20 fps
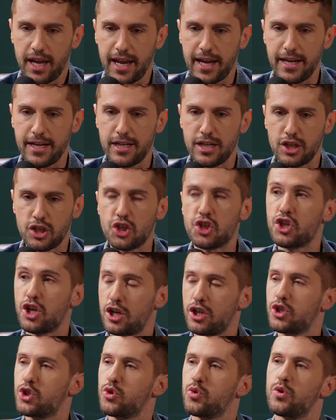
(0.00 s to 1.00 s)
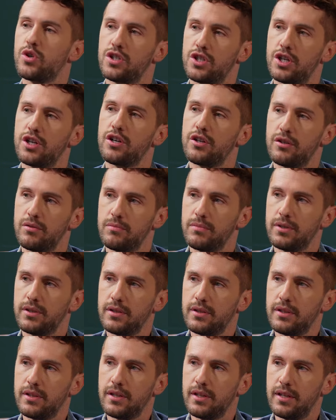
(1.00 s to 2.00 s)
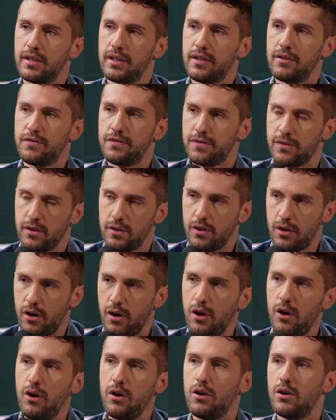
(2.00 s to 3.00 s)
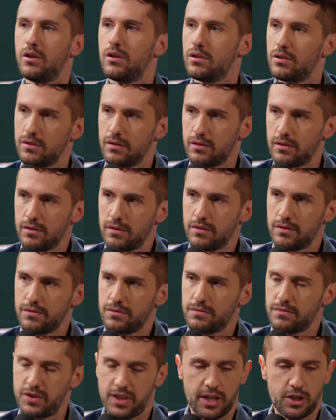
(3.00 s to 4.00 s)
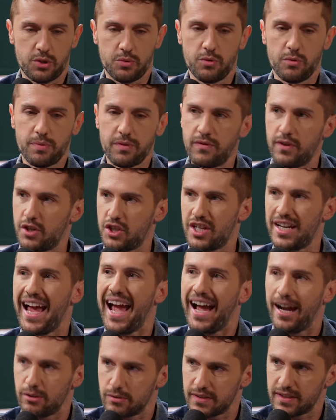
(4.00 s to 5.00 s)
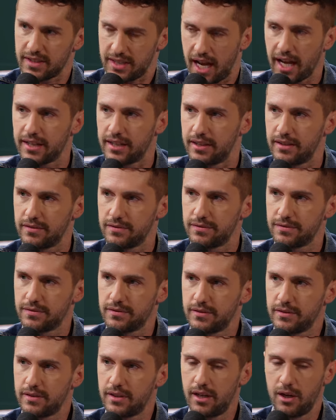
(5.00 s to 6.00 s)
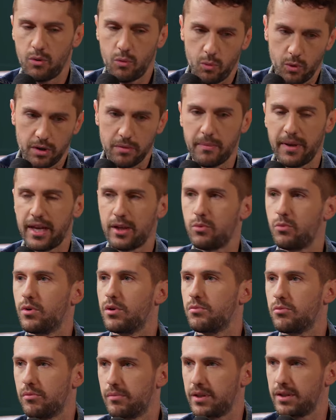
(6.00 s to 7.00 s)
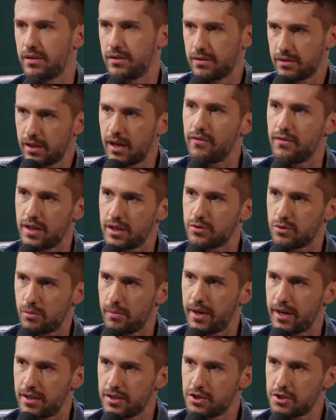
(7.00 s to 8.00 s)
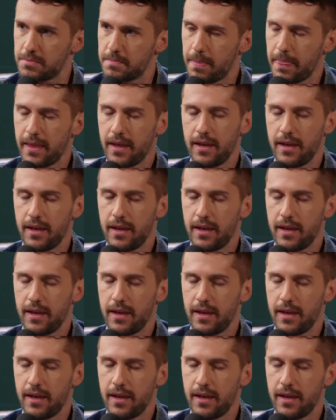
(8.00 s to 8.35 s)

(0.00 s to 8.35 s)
a junctural term for all sexual perversion outside of a one man, one woman covenantal marriage.